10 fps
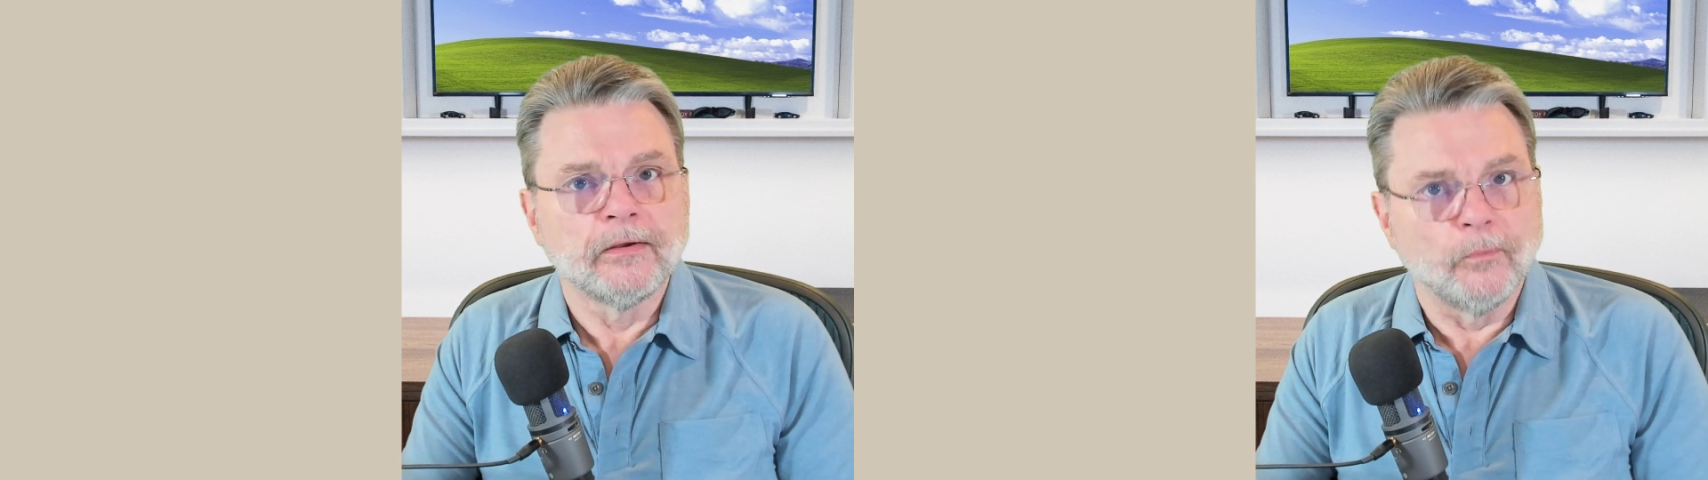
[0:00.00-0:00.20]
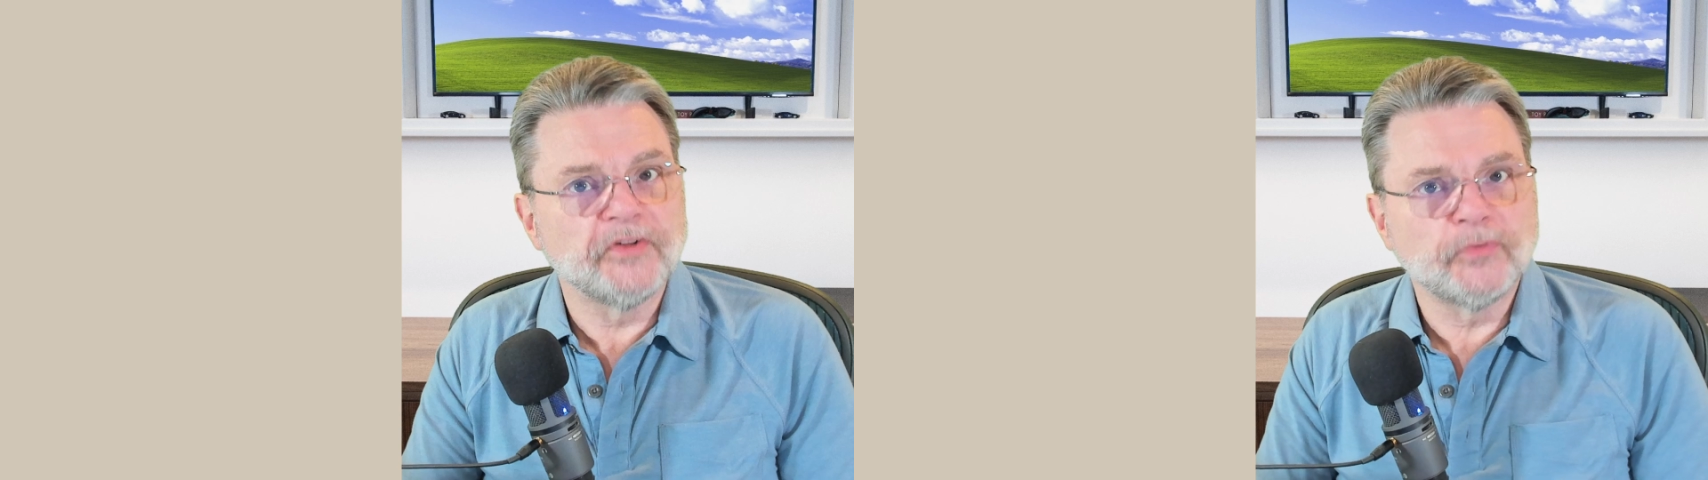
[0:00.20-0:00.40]

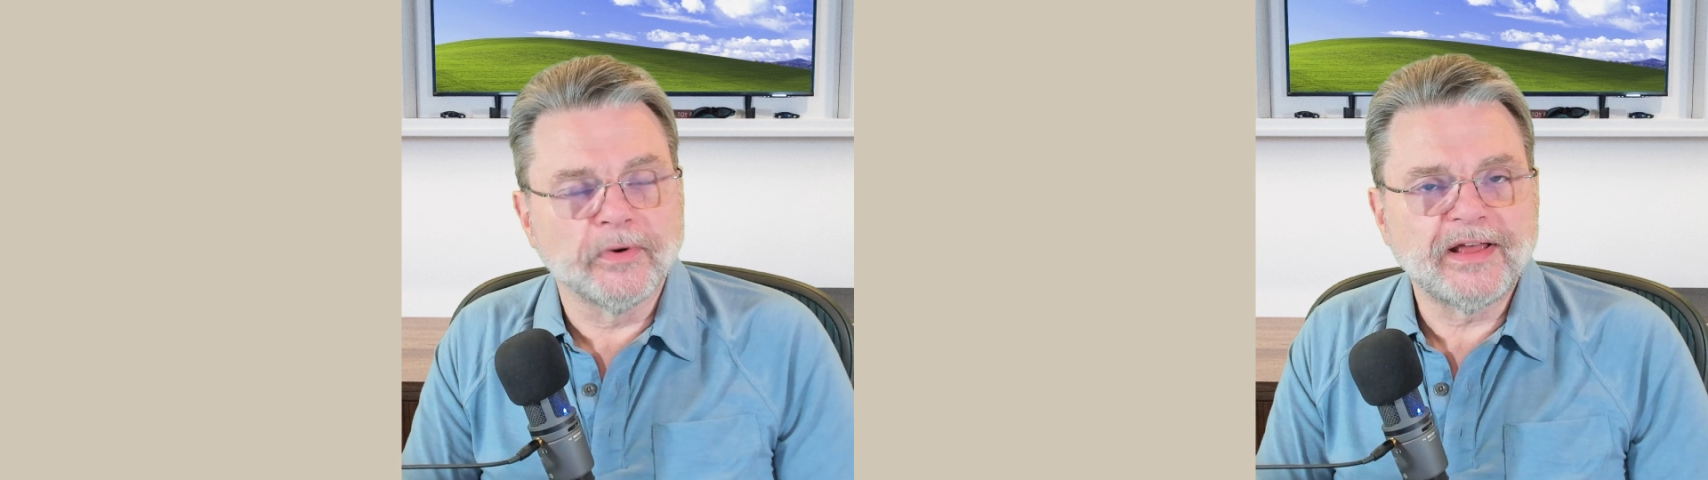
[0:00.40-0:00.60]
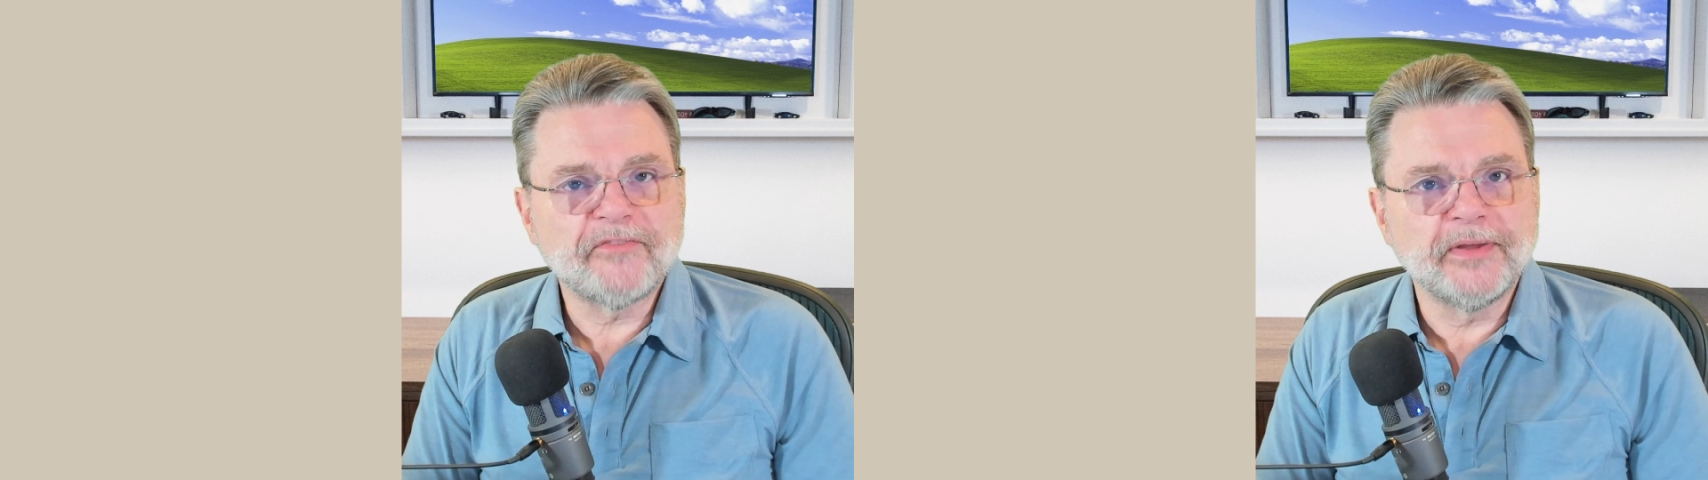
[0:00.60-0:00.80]
which
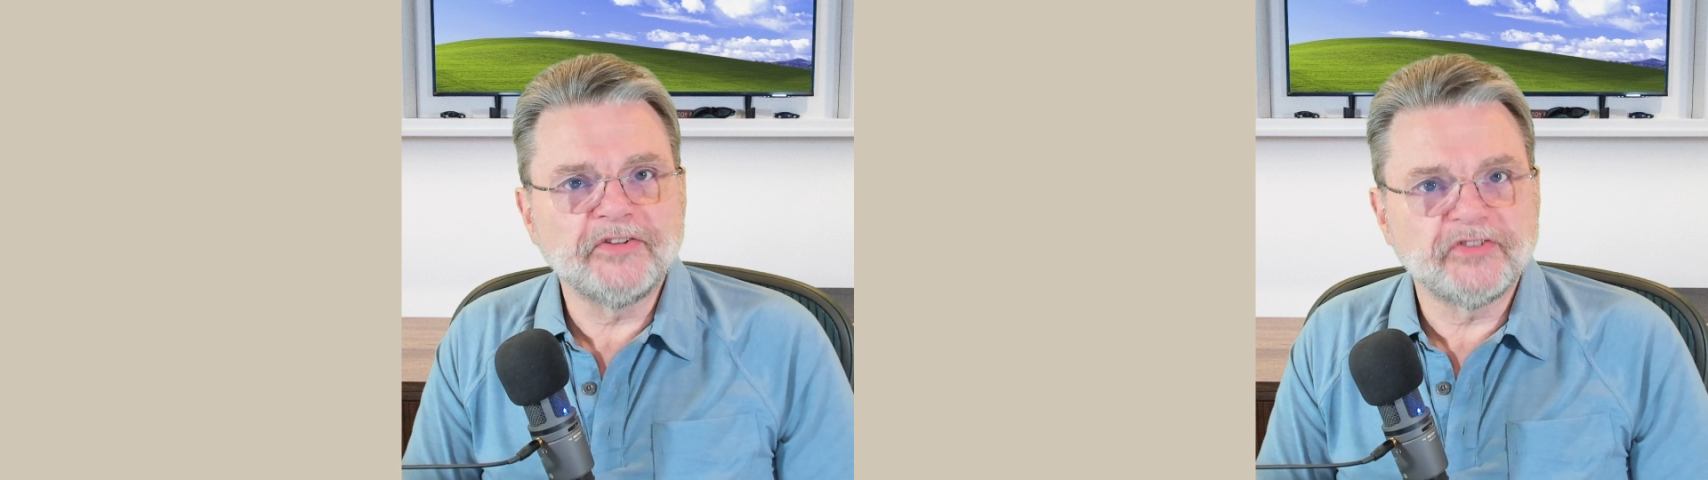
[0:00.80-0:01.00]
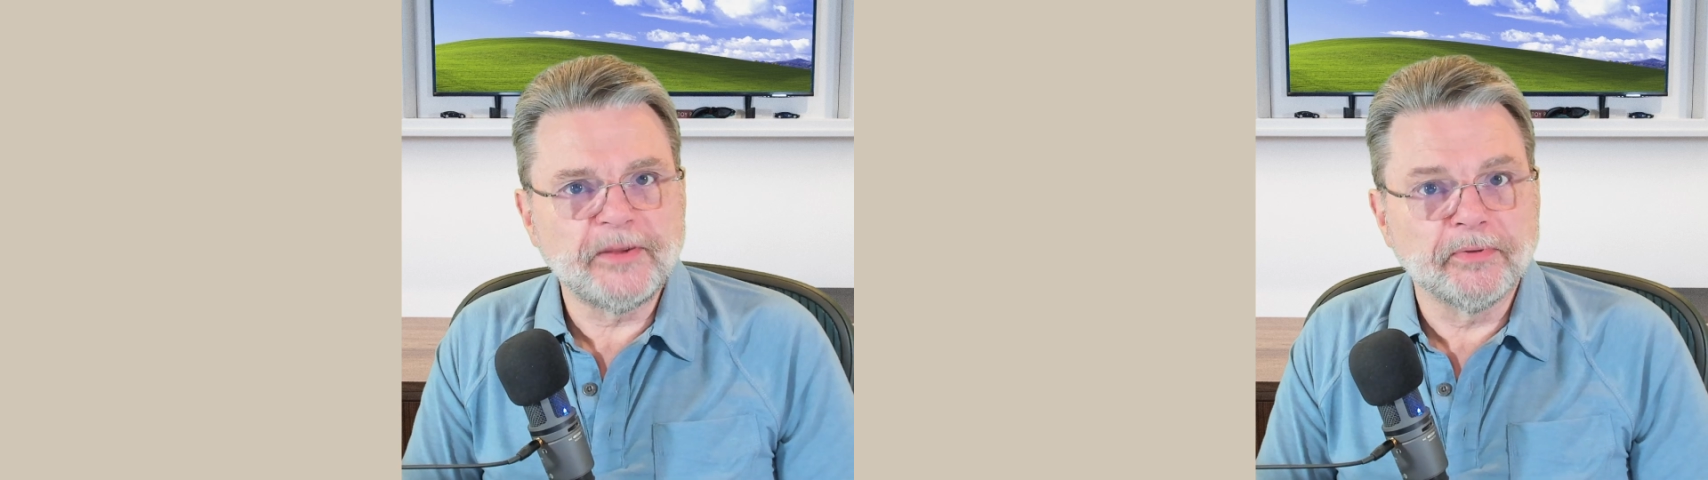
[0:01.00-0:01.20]
would have been
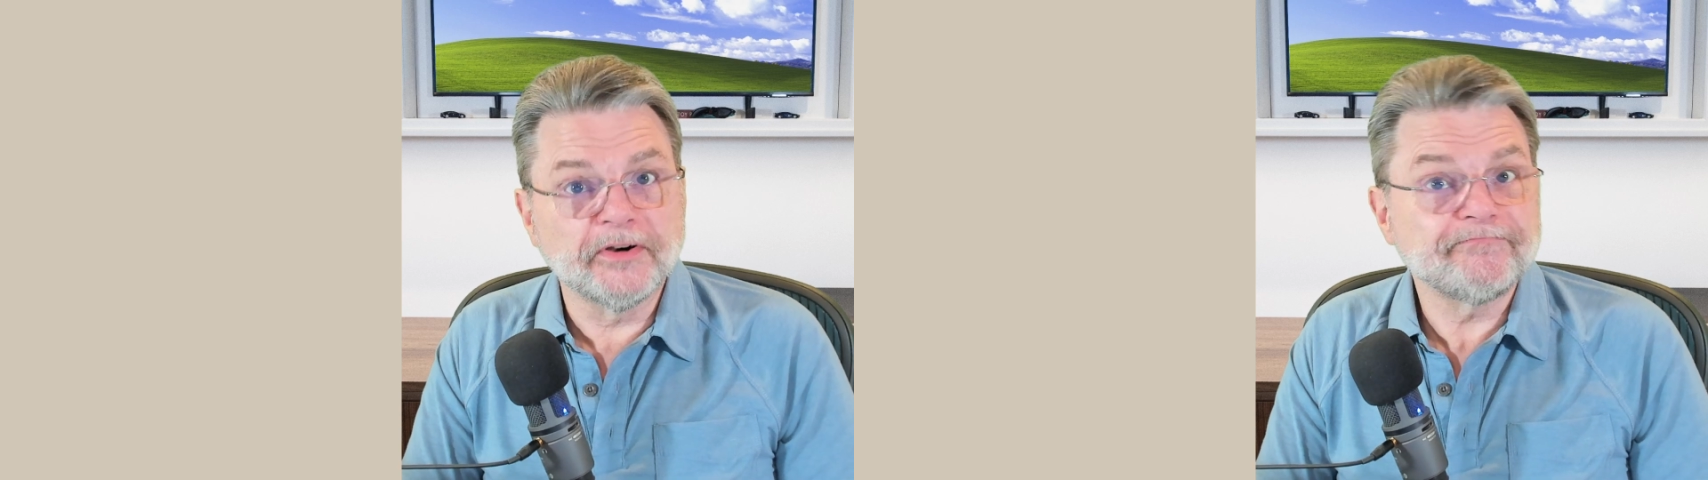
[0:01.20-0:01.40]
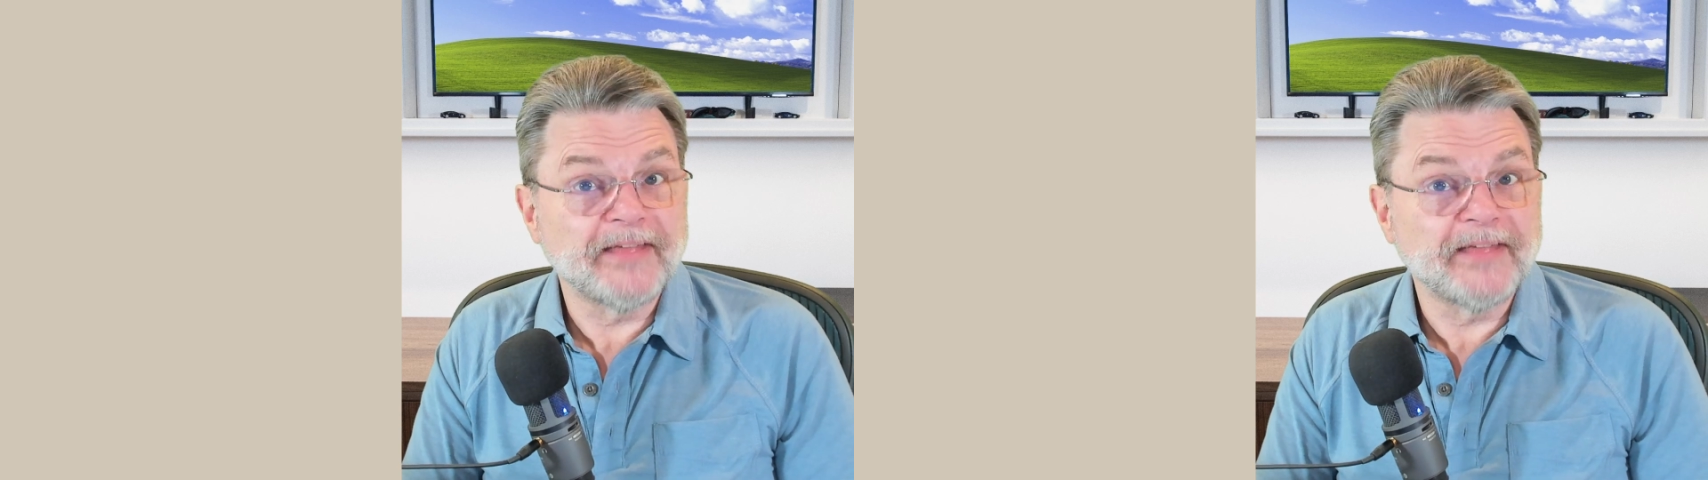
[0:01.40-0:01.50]
cheaper